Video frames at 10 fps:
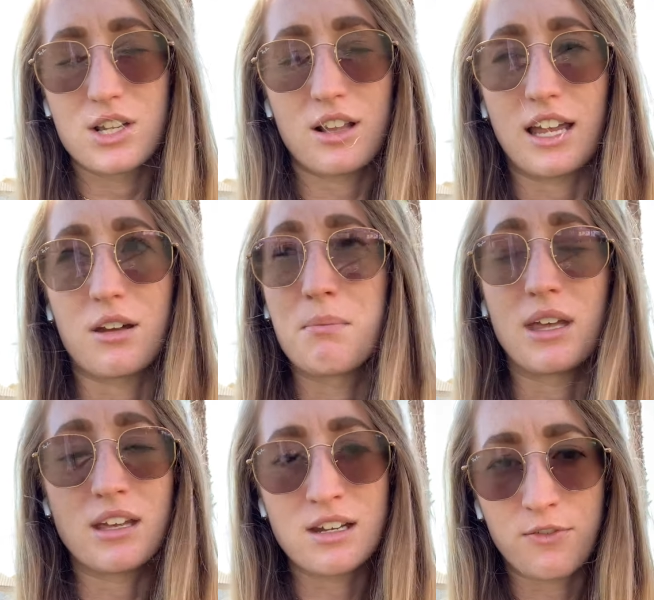like a
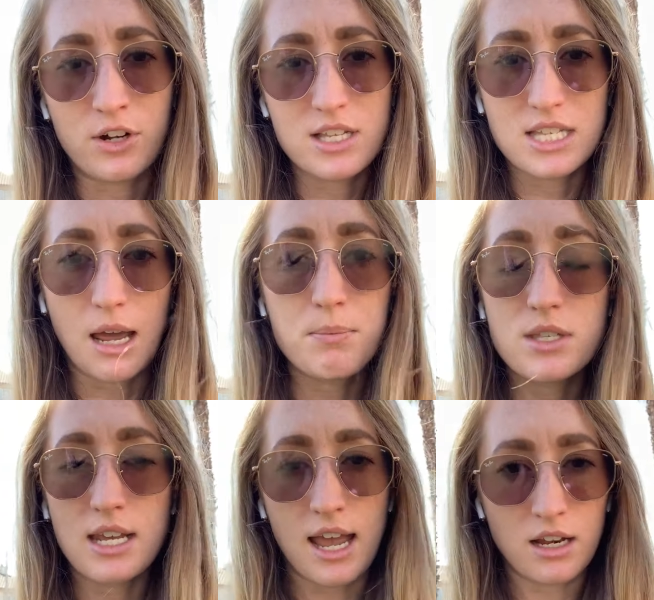million different steps
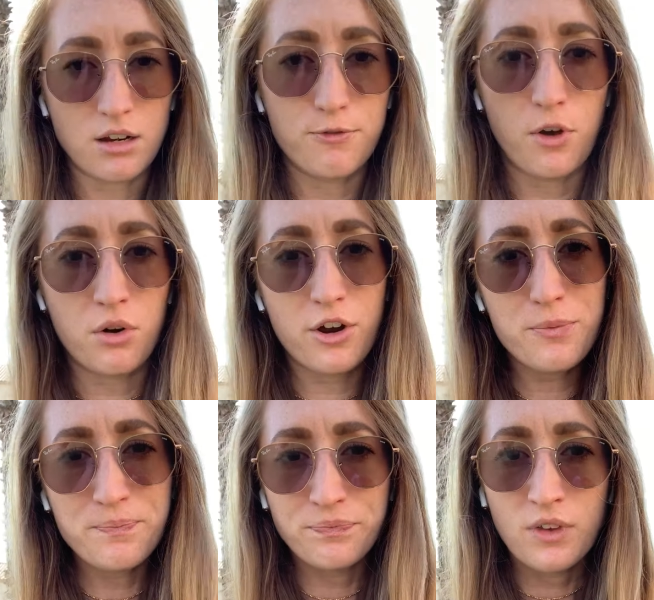to edit a photo.
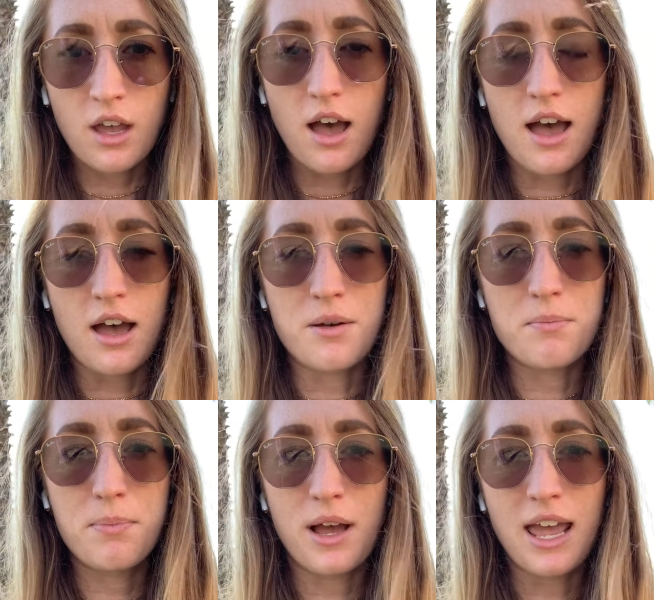
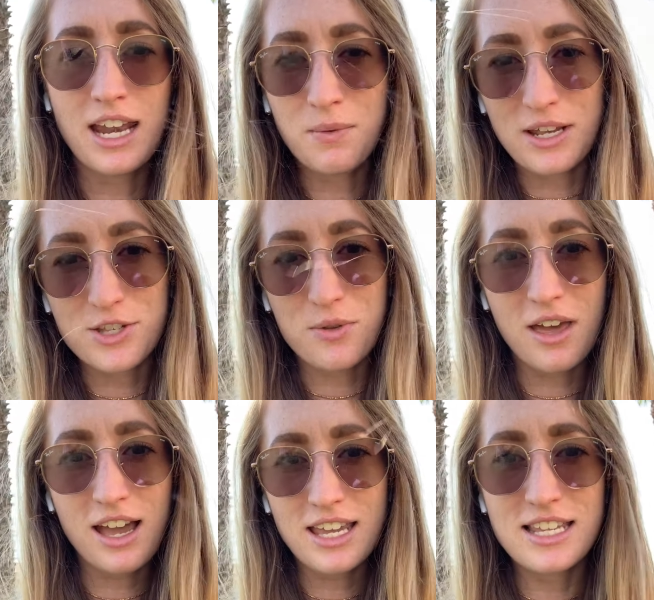But anyway, so
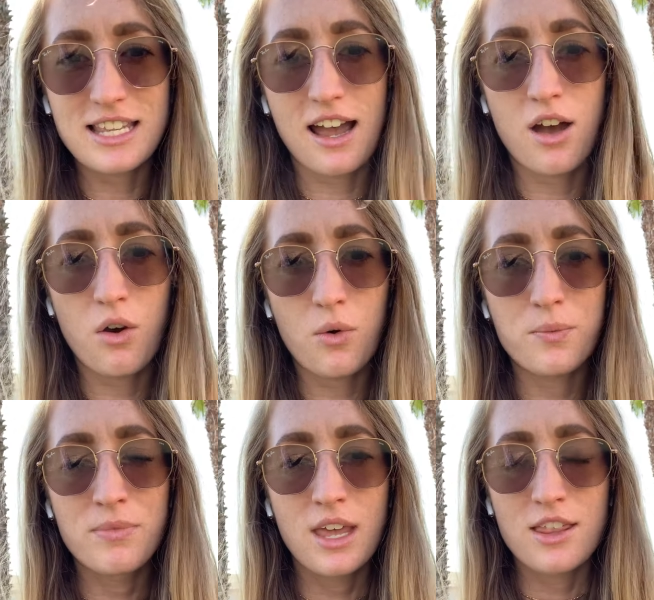
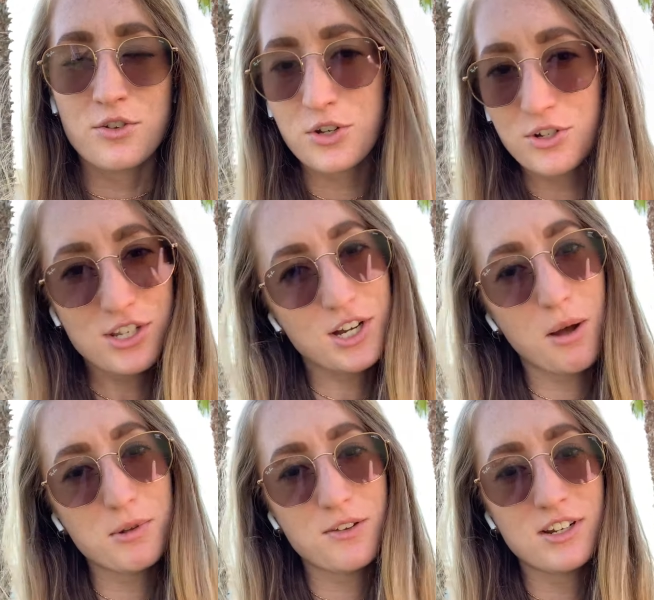those are just a
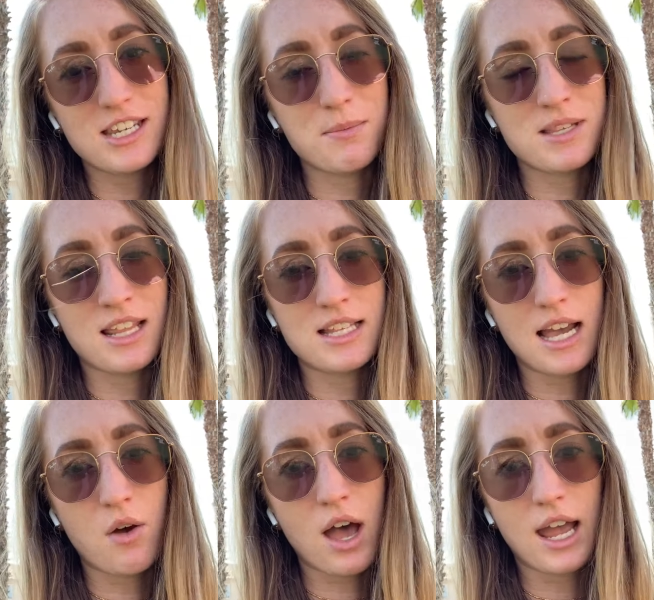couple different tips, and that's
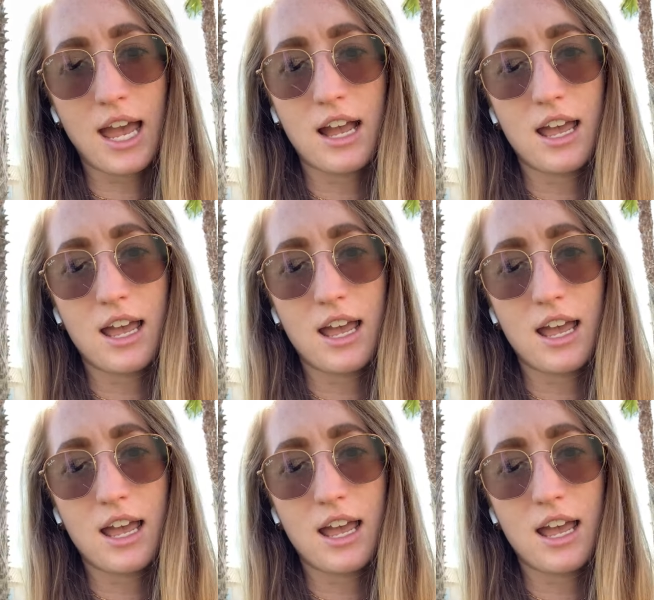how I